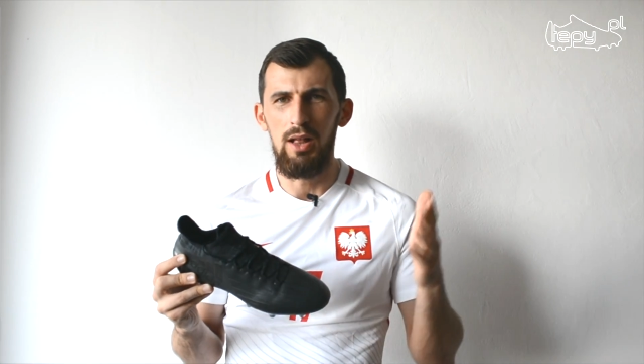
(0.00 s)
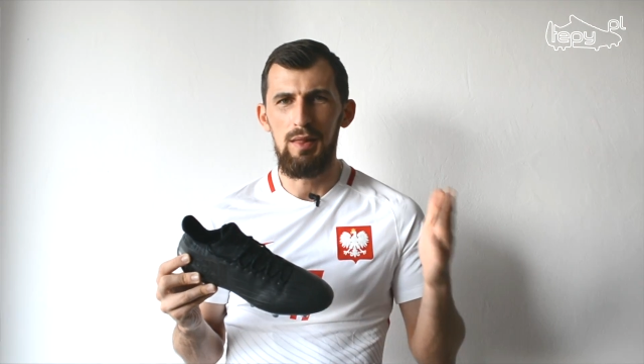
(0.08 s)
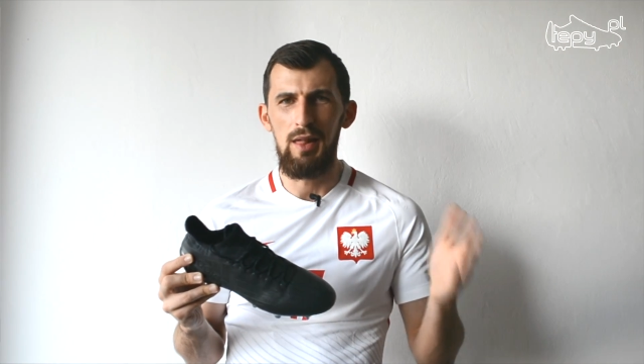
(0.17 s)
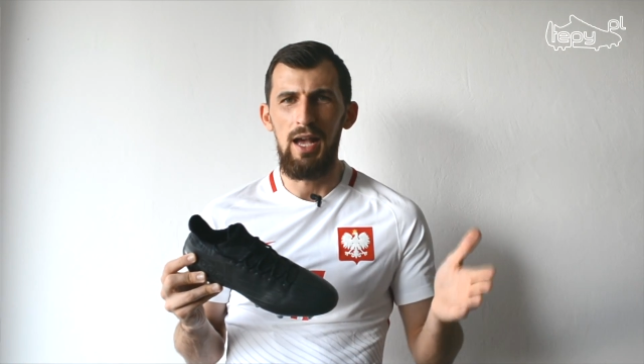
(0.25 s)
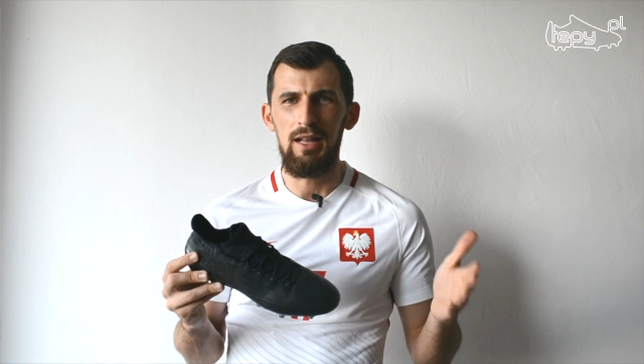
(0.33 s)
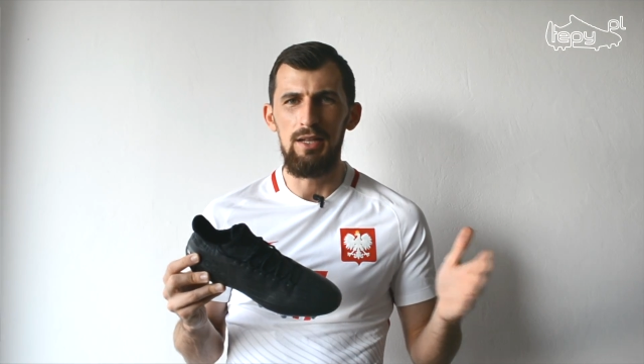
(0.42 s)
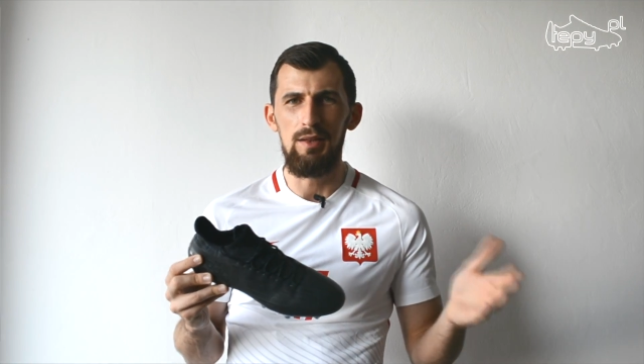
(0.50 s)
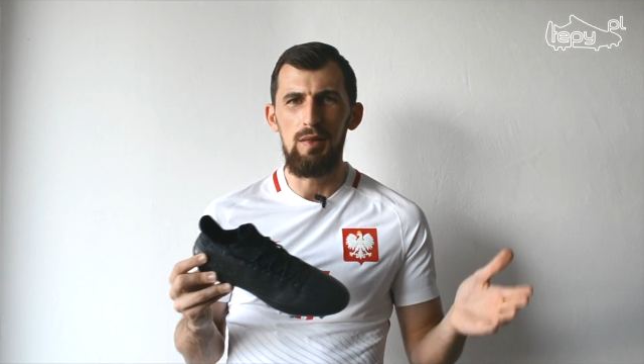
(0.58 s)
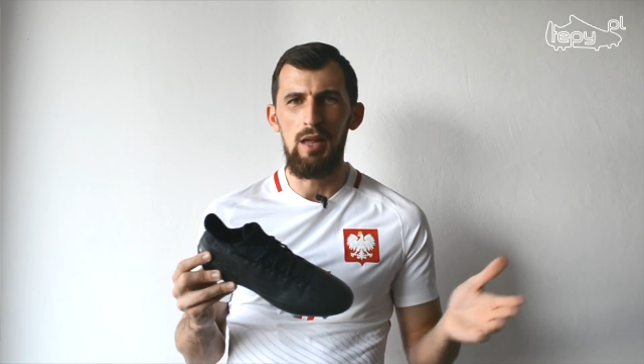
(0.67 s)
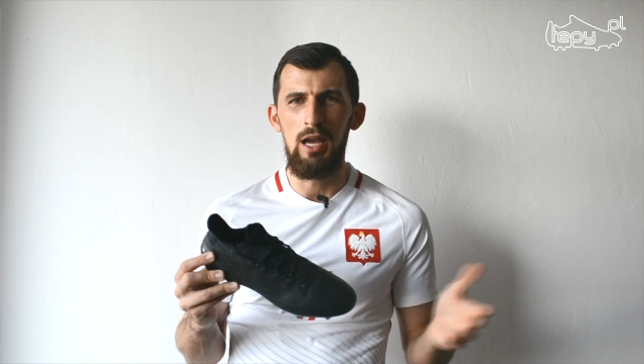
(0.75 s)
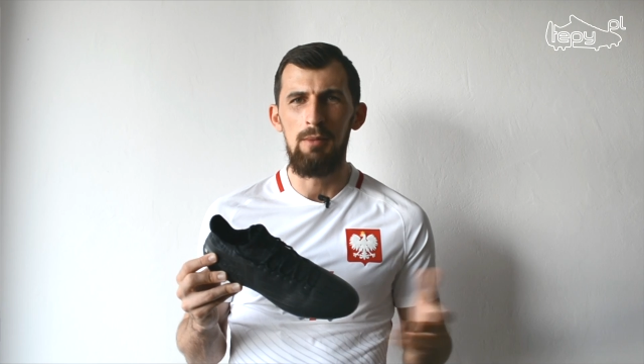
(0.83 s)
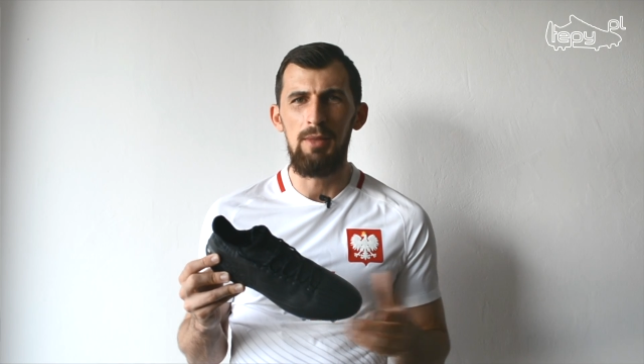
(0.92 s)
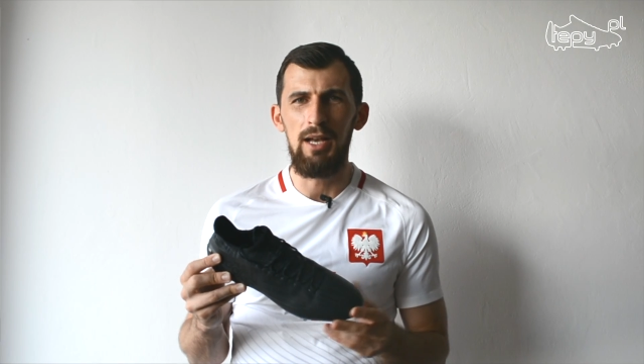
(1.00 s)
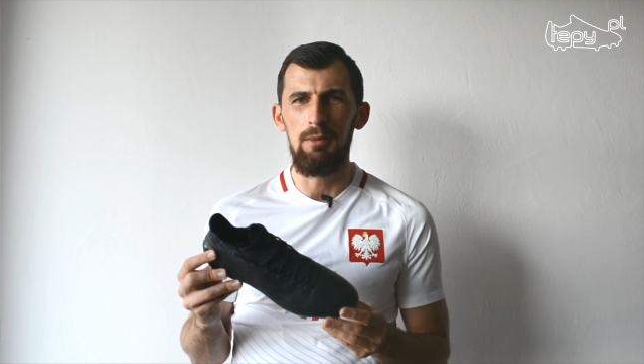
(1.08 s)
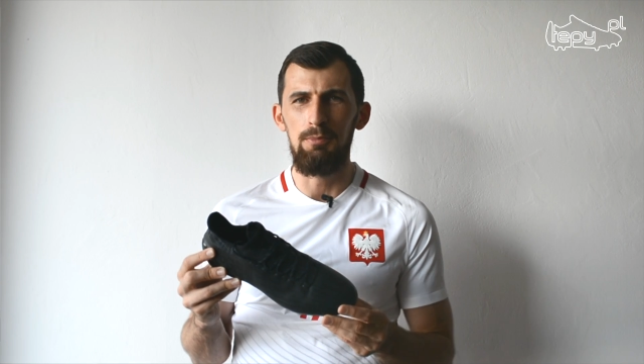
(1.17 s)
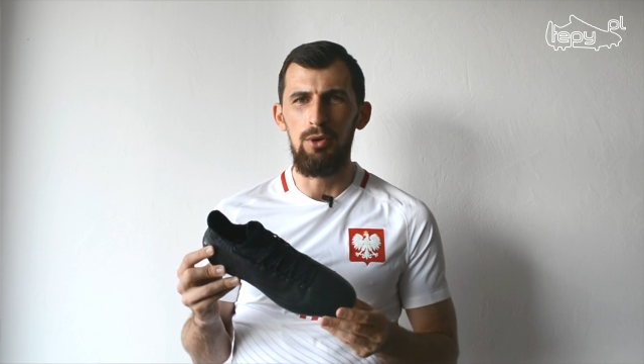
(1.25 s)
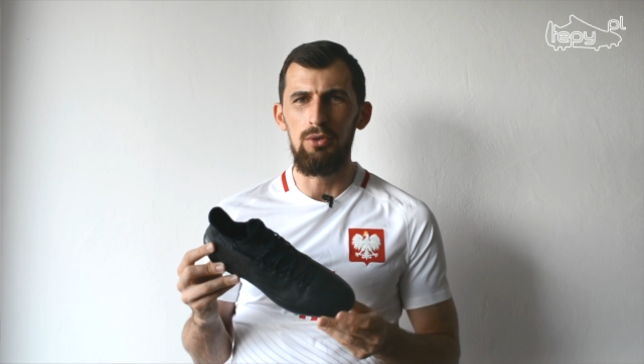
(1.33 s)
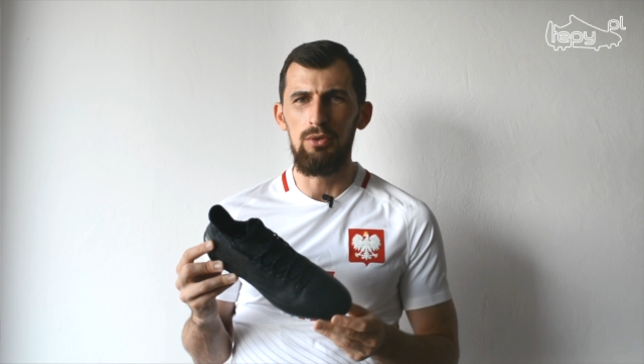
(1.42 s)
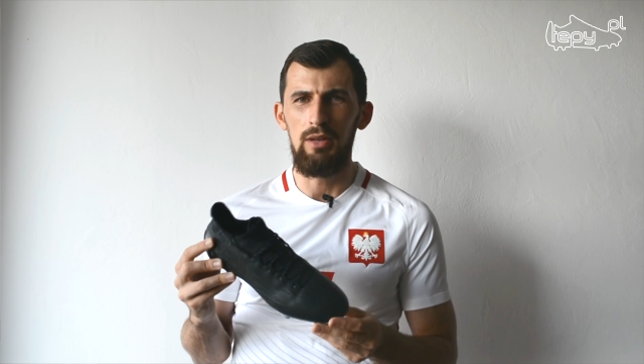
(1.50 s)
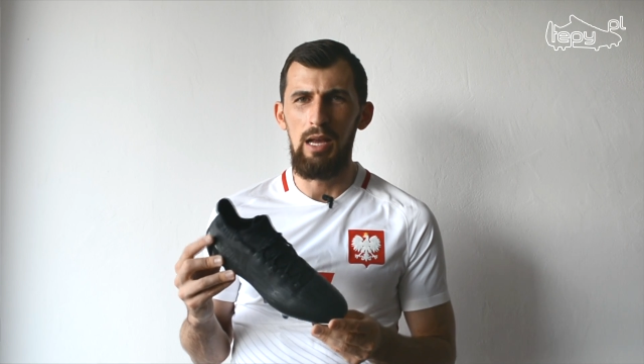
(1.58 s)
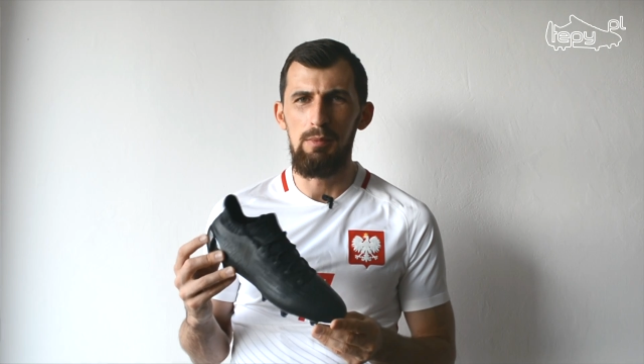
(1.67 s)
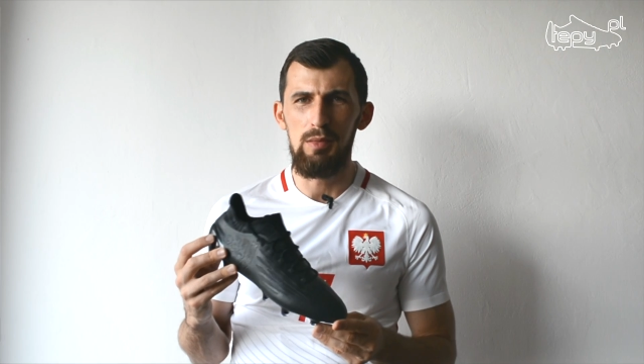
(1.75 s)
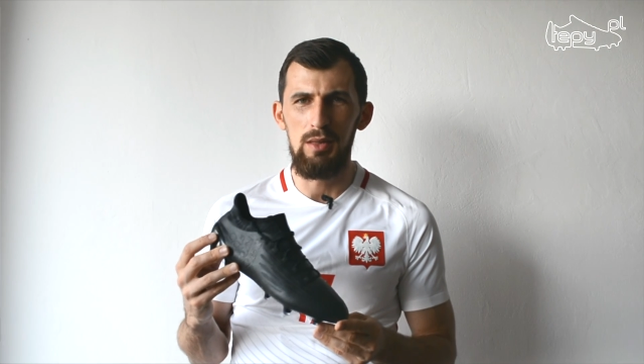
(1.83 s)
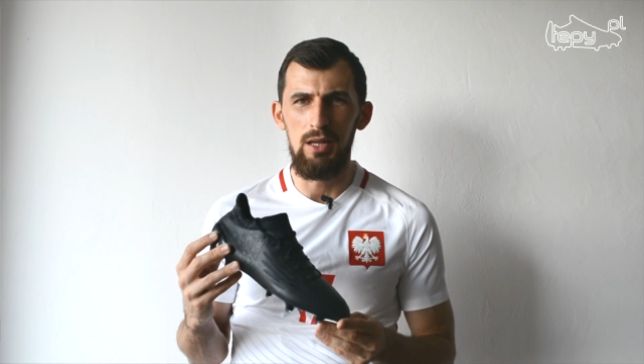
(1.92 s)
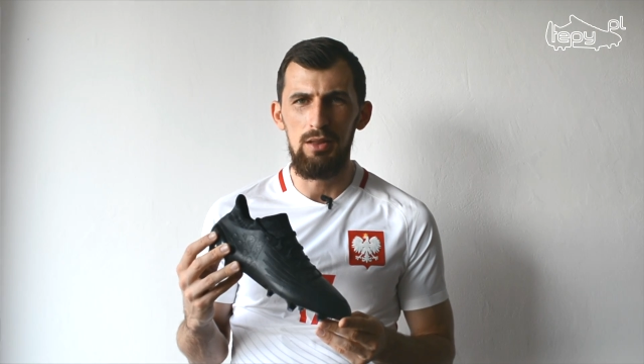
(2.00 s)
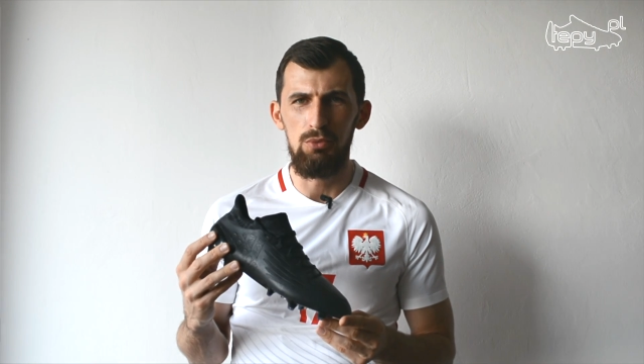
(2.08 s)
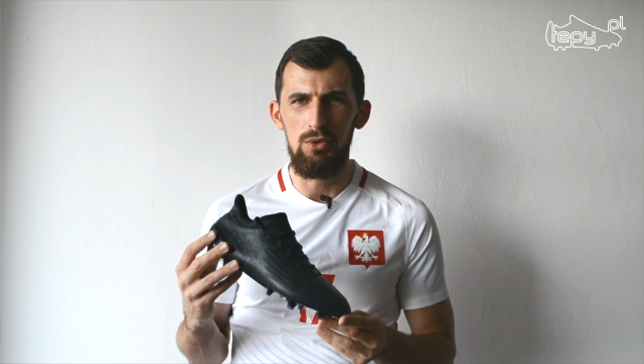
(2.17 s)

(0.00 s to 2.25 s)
exactly the same like the prototypes that